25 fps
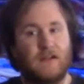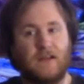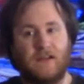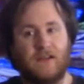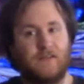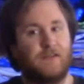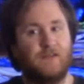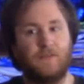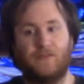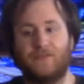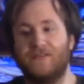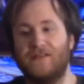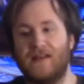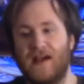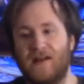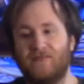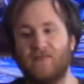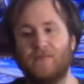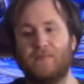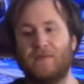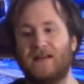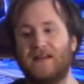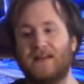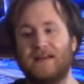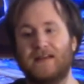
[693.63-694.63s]
There's
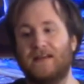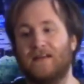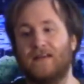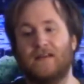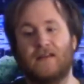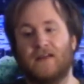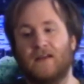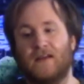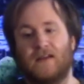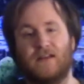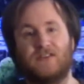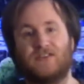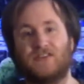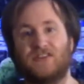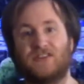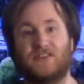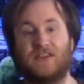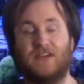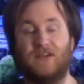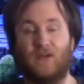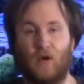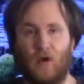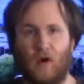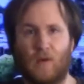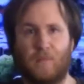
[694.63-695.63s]
never been just
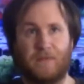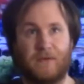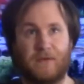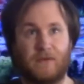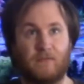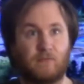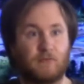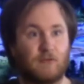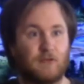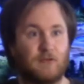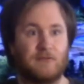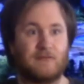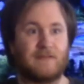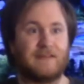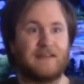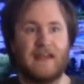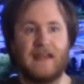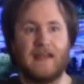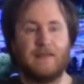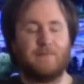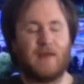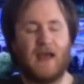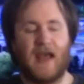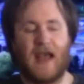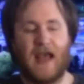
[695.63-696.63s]
an open world
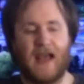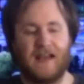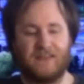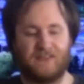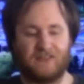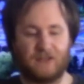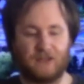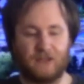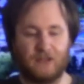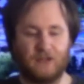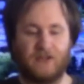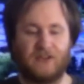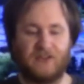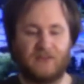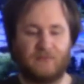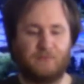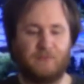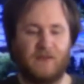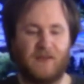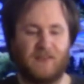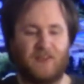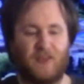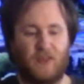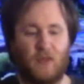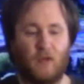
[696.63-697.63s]
game as good as
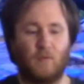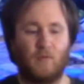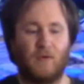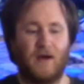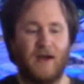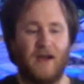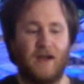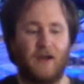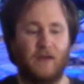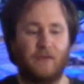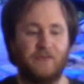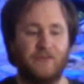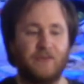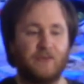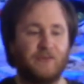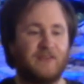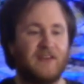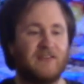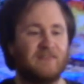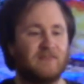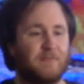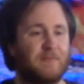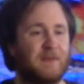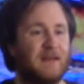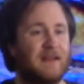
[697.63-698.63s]
Breath of the Wild. There's
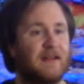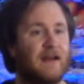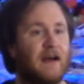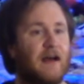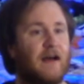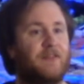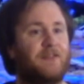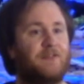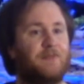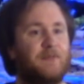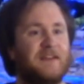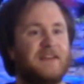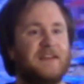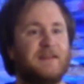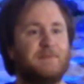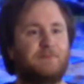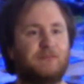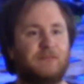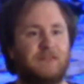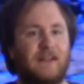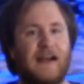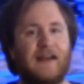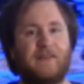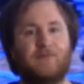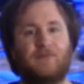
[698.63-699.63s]
never been a 3D
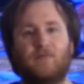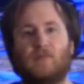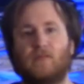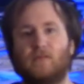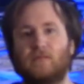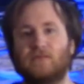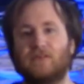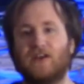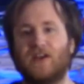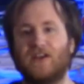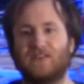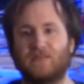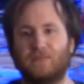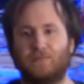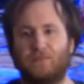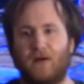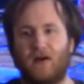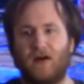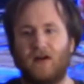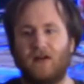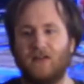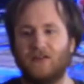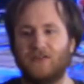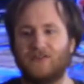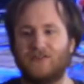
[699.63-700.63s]
platformer as
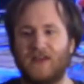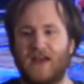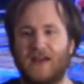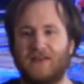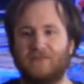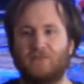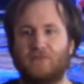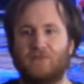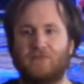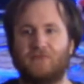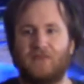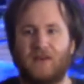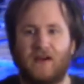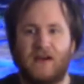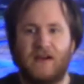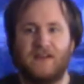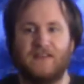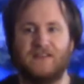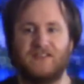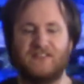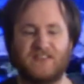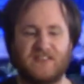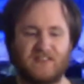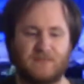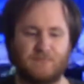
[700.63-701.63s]
polished, as refined,
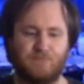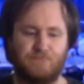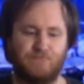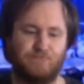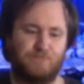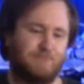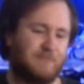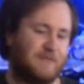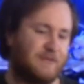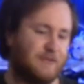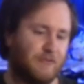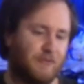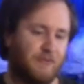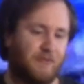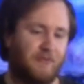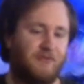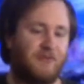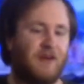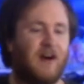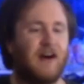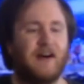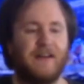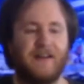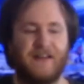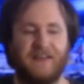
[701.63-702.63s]
just as pure
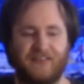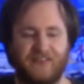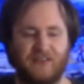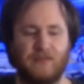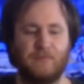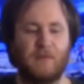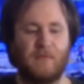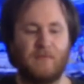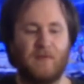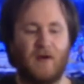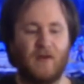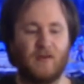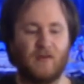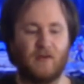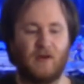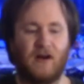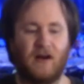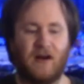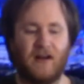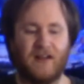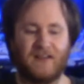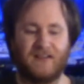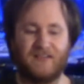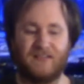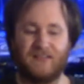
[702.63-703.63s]
fun as Super Mario
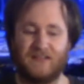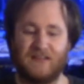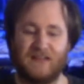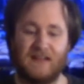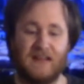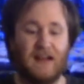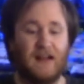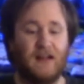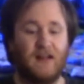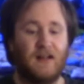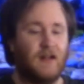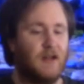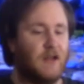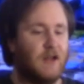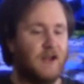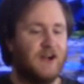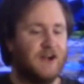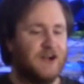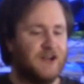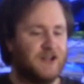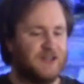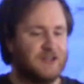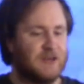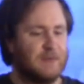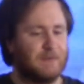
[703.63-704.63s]
Odyssey.
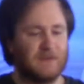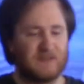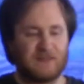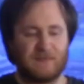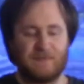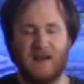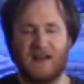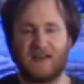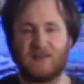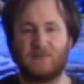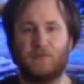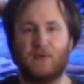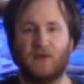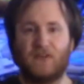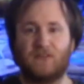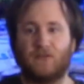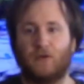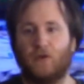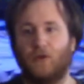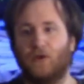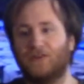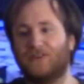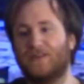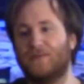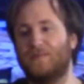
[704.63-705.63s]
Super Smash Bros.
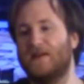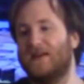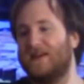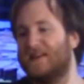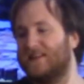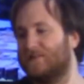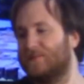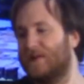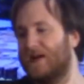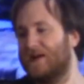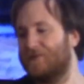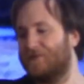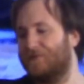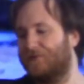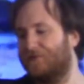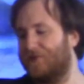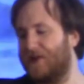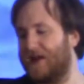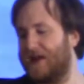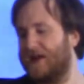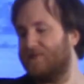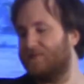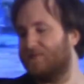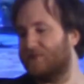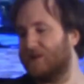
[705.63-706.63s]
Ultimate is my
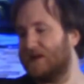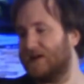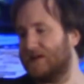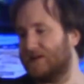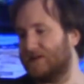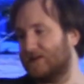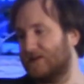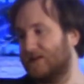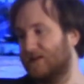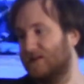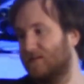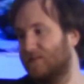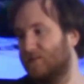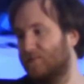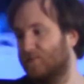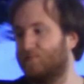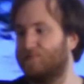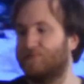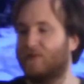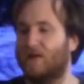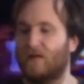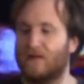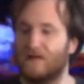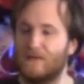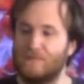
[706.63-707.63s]
favorite,
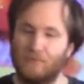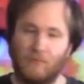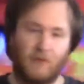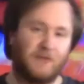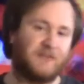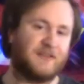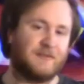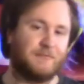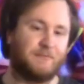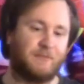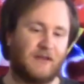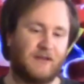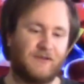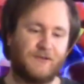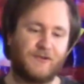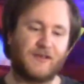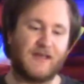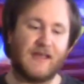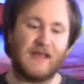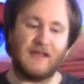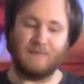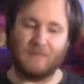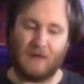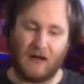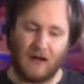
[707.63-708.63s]
probably, multiplayer
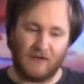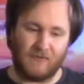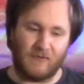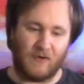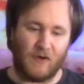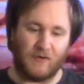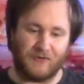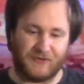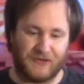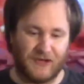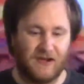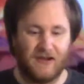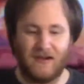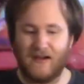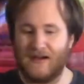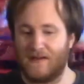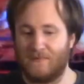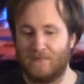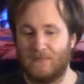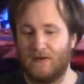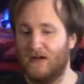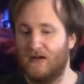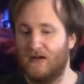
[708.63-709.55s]
game of all time.